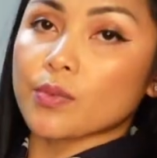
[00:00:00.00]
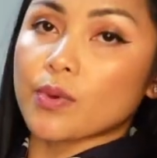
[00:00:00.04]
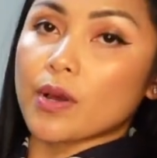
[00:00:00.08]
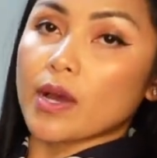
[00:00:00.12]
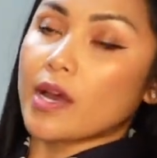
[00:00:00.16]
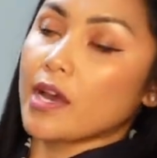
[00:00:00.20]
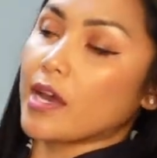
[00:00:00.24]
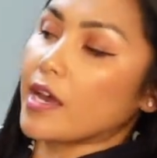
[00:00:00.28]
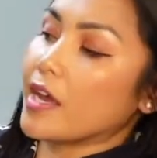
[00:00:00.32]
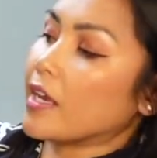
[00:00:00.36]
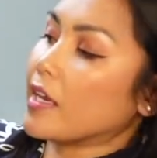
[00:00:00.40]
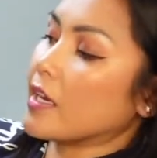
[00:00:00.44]

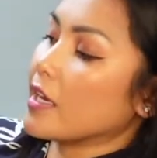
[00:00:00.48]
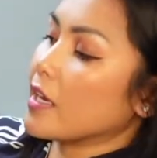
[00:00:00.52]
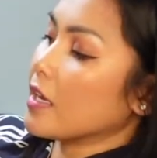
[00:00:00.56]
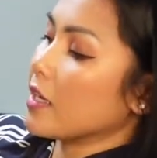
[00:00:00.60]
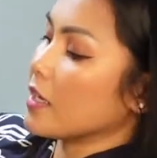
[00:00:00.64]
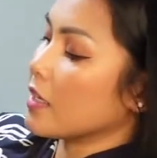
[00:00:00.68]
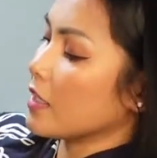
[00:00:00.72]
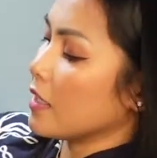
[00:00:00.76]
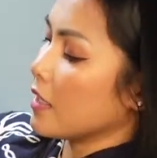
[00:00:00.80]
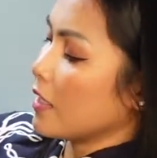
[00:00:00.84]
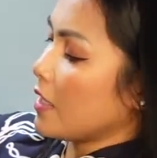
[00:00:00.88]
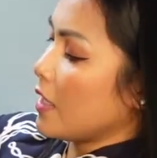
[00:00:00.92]
one,
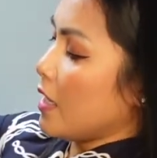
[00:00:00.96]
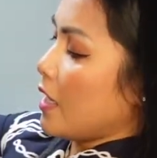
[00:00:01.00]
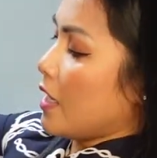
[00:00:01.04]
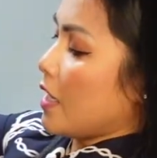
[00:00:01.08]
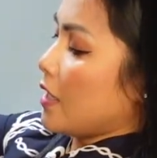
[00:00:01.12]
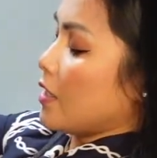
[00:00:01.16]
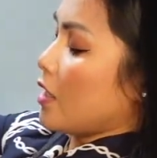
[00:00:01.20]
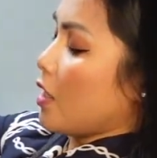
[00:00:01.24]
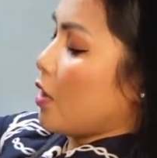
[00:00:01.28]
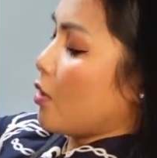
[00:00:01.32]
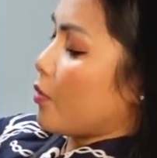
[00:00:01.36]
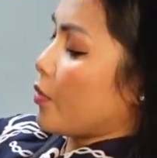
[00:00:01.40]

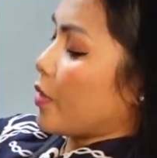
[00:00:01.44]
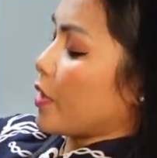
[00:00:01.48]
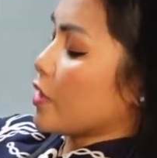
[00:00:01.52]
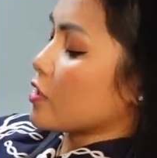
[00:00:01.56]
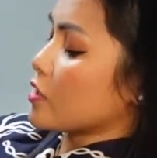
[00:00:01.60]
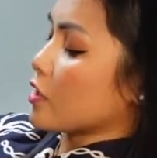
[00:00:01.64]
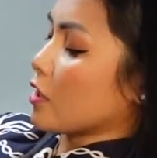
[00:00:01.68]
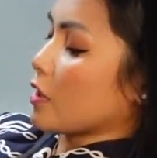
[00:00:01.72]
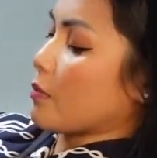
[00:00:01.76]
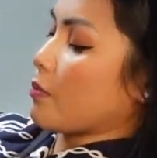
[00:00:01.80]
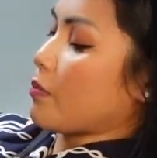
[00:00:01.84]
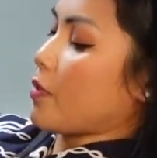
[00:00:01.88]
the
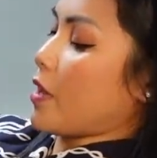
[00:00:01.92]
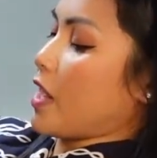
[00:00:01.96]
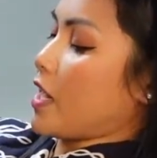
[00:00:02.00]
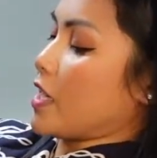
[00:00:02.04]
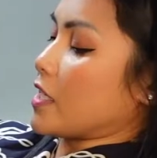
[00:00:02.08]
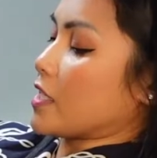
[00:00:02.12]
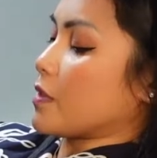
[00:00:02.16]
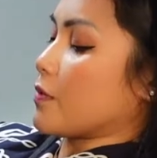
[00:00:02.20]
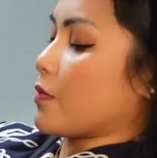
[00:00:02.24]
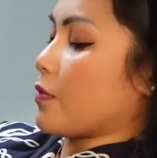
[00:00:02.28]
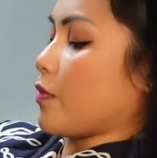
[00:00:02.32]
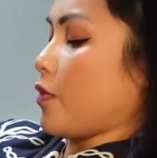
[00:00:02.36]
original
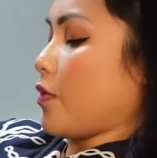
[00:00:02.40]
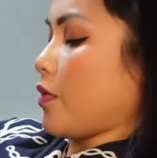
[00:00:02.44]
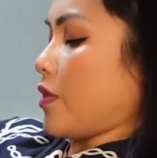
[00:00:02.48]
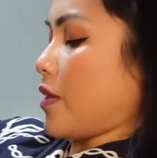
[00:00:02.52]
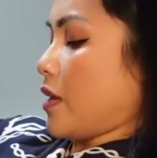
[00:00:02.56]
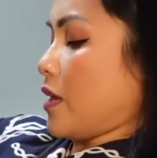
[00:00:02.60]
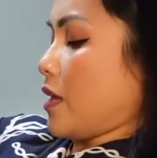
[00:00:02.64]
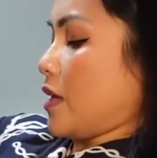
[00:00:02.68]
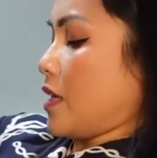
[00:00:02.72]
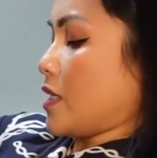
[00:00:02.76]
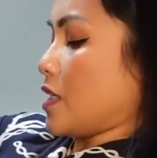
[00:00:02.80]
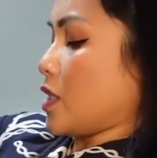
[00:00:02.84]
price for
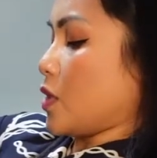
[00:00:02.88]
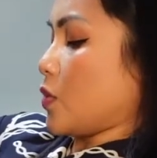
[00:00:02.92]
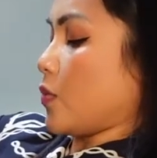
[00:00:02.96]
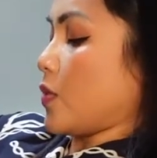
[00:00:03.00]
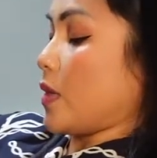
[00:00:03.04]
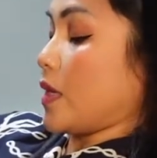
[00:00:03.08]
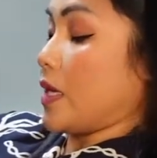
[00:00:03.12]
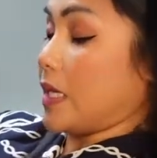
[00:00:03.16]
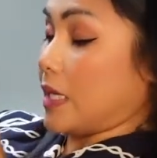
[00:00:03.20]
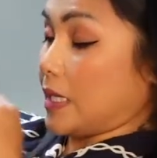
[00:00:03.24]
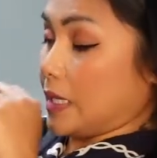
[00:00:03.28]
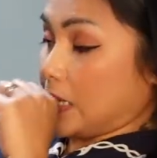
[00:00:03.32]
this
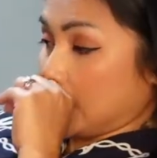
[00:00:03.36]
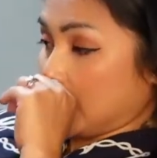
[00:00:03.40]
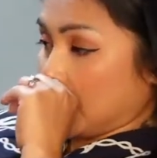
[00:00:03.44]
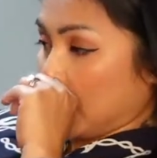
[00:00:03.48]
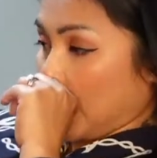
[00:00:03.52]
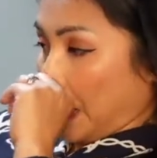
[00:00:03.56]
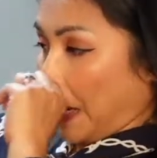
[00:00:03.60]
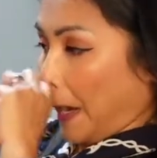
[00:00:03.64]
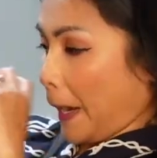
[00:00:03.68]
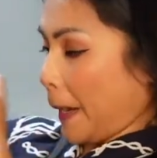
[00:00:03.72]
was